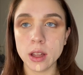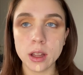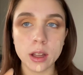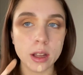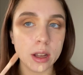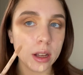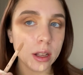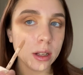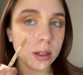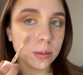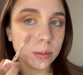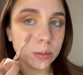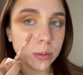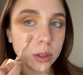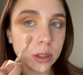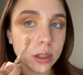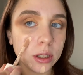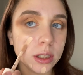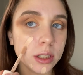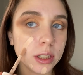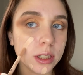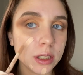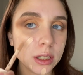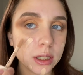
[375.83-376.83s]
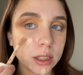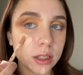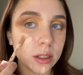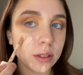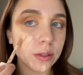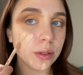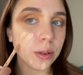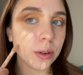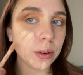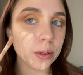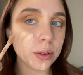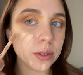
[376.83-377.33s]
And I'm really just going to
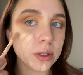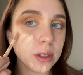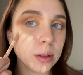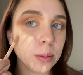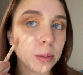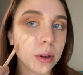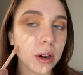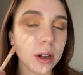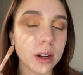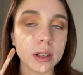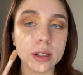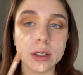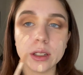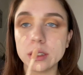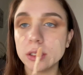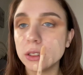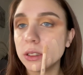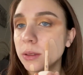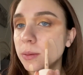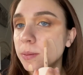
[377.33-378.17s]
focus the product